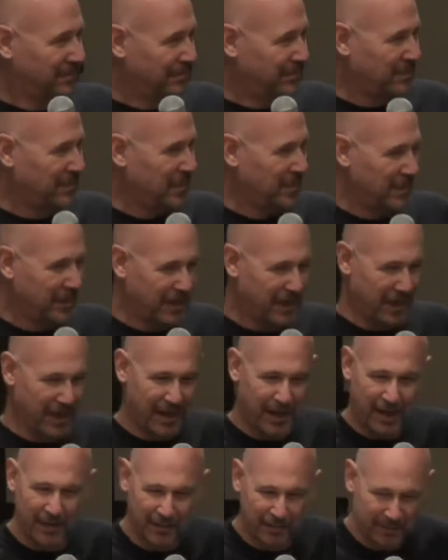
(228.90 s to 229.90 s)
I would say.
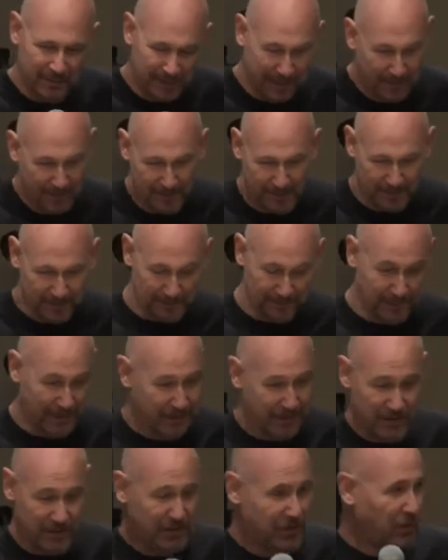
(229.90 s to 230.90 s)
Yeah, I, I mean,
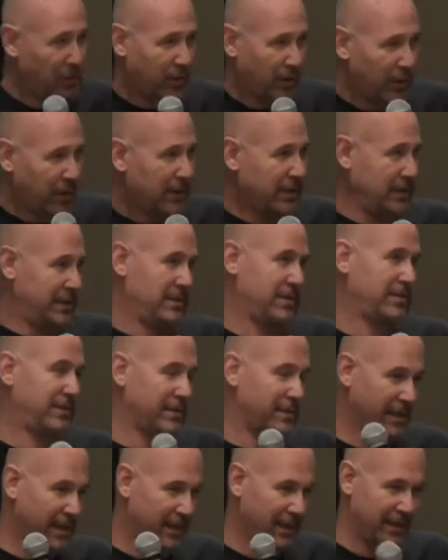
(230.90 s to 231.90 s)
and you're still working,
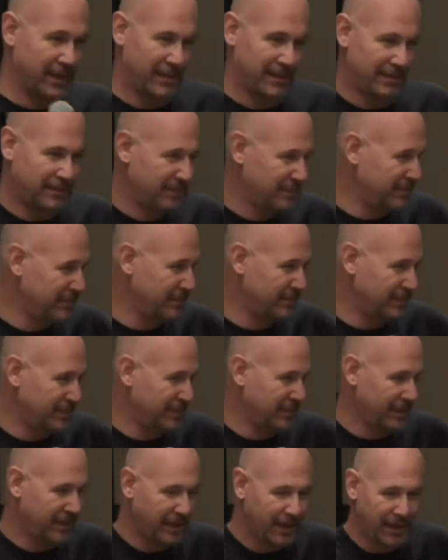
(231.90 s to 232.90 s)
so it's not like... Still
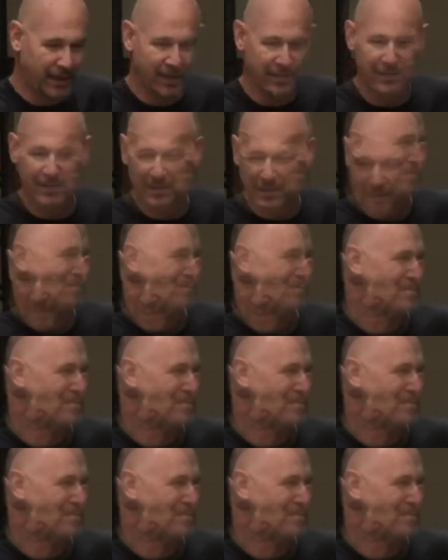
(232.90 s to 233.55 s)
working. Yes.